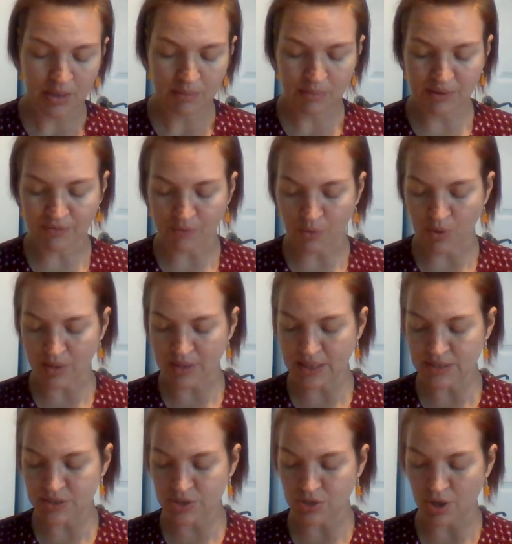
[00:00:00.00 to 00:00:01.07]
Before they
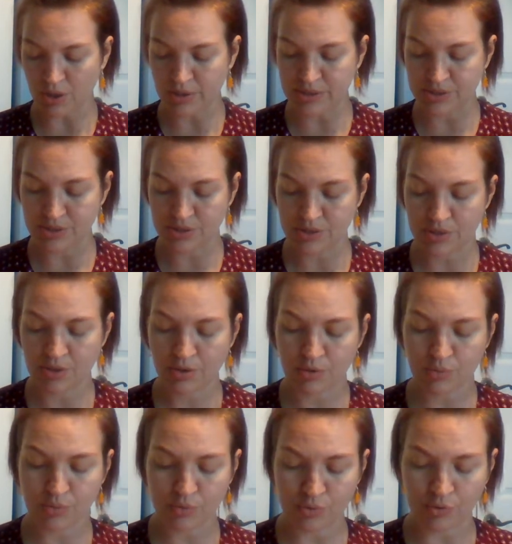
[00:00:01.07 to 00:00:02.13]
started
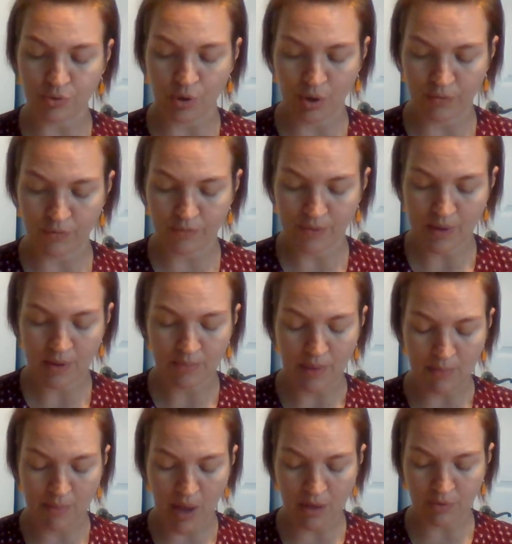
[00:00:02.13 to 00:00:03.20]
through the grove,
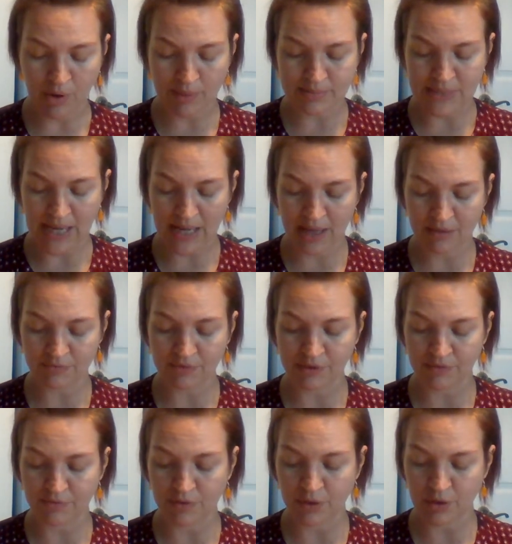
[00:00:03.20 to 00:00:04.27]
Mama grabbed a handful
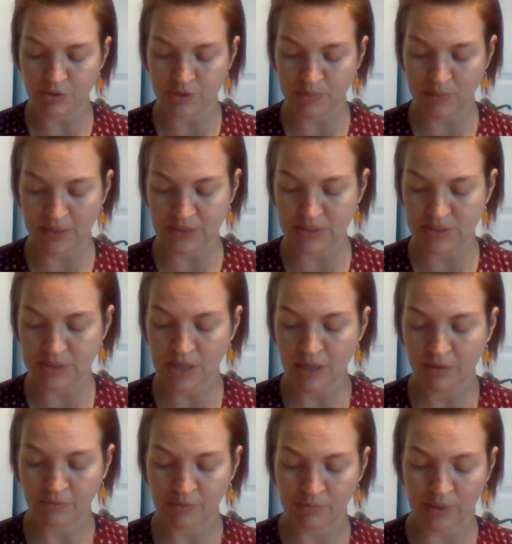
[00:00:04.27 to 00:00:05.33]
of clothespins
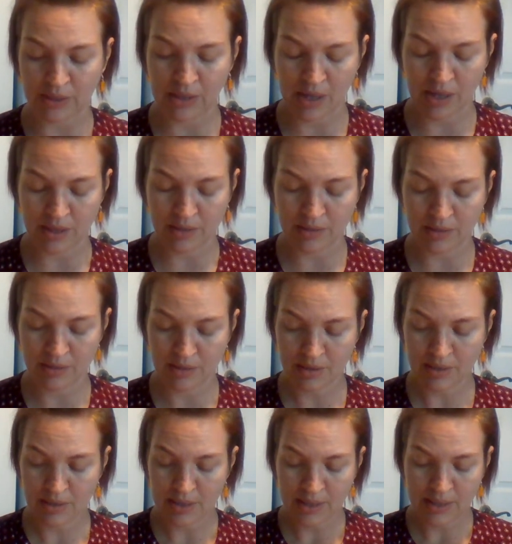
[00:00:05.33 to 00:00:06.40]
from the line
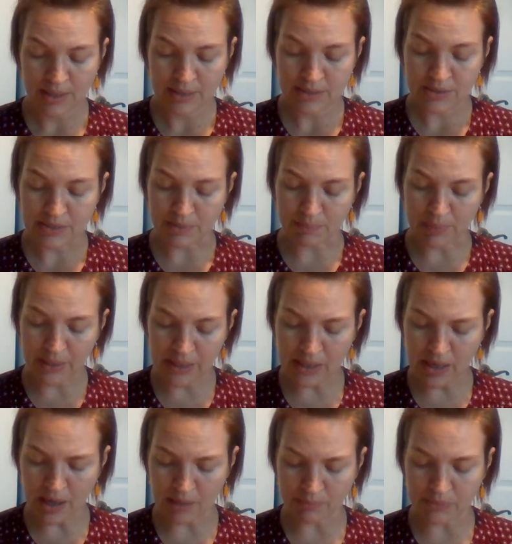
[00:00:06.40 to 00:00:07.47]
to pin
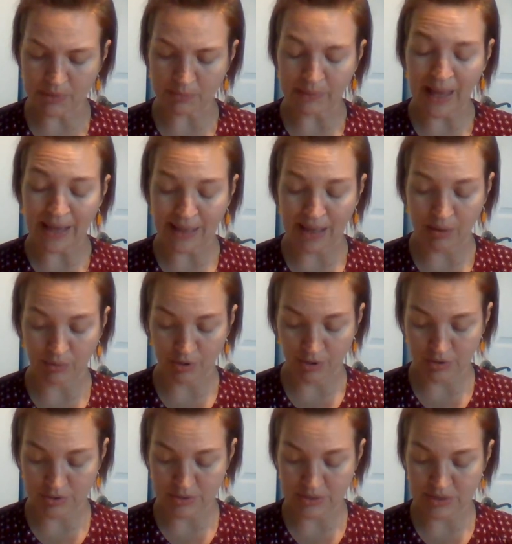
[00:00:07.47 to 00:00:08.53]
up the blackout
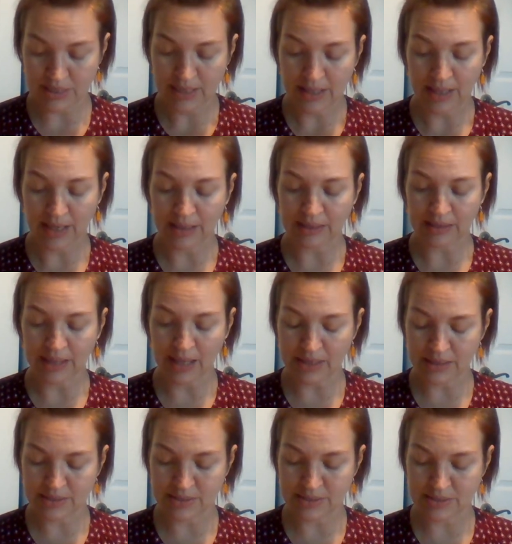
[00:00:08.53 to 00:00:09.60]
curtains and let
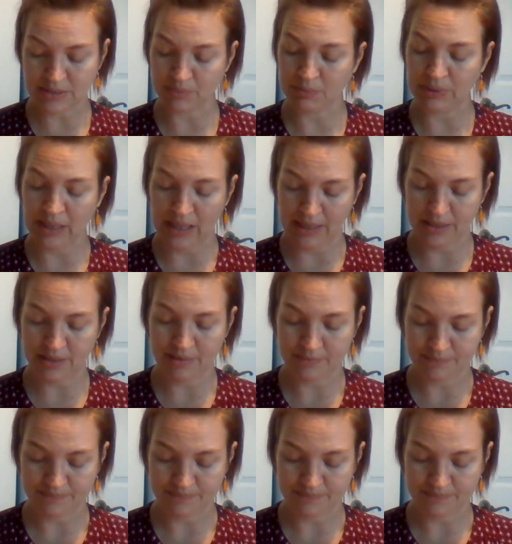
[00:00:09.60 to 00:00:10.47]
in some light.